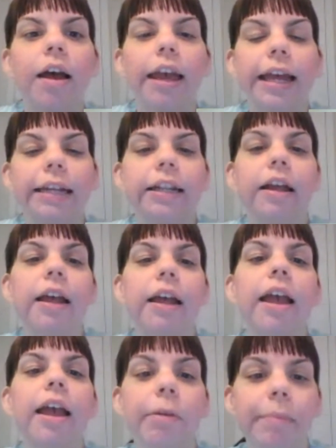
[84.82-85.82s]
And
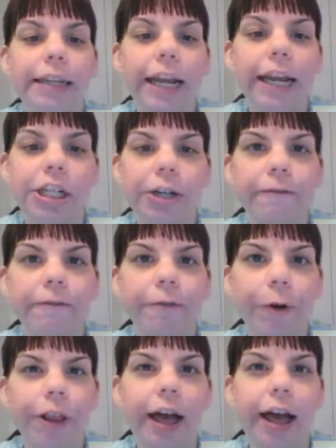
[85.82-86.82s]
implementation
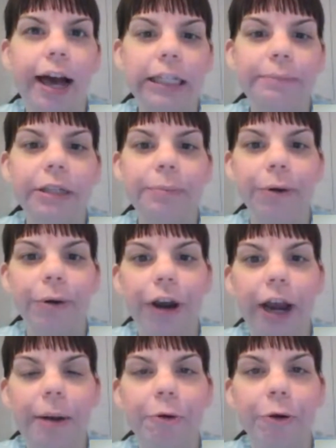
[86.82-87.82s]
for the hospice
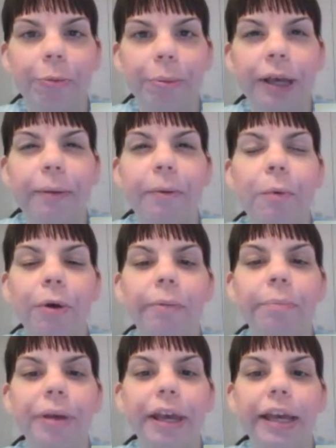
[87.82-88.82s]
program will
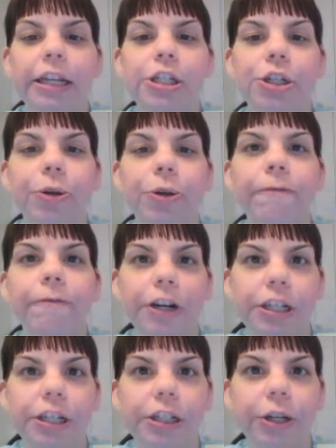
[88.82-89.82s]
be June
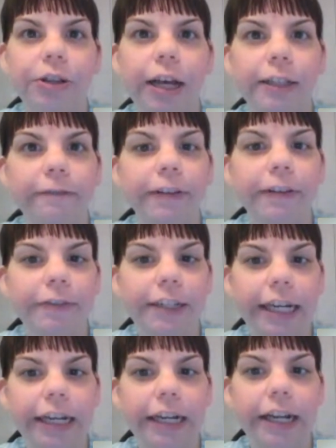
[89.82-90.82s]
1st,
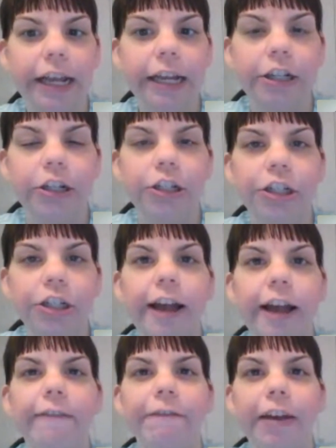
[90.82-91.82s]
2015 until
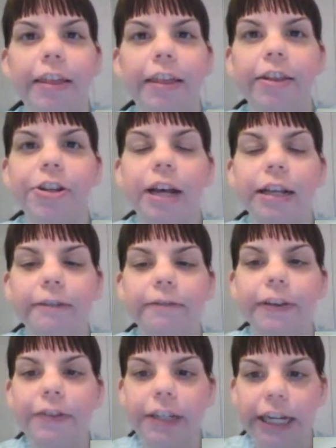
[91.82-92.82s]
July 5th,
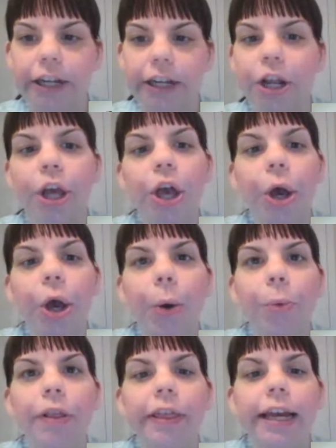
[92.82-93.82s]
2015,
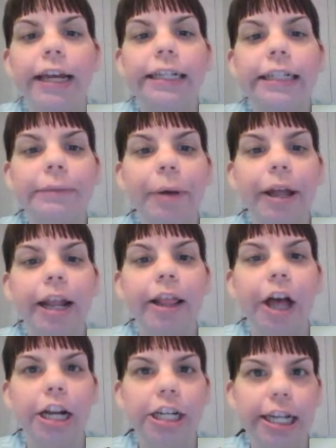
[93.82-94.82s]
with the anticipated
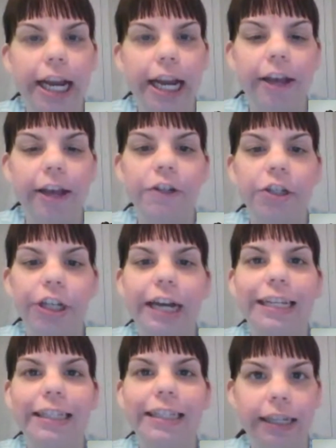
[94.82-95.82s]
launch date of July
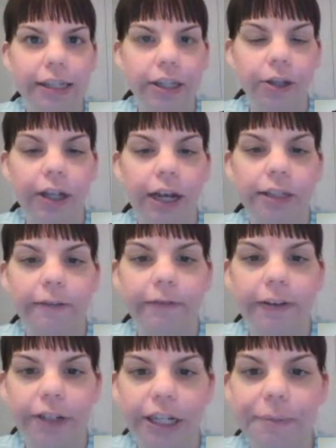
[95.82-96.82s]
6th,
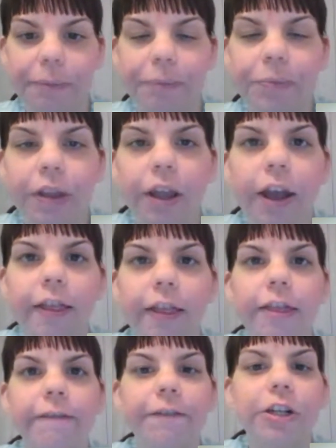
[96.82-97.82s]
2015.
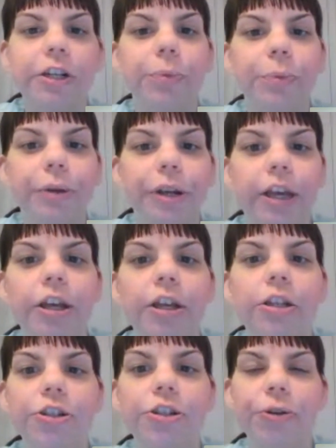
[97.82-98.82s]
The first week,
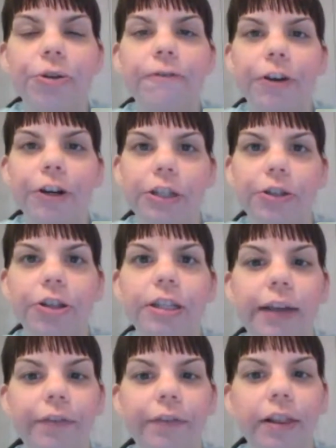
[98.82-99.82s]
June 1st through the
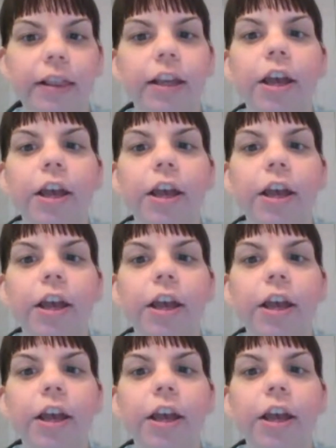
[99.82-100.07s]
7th,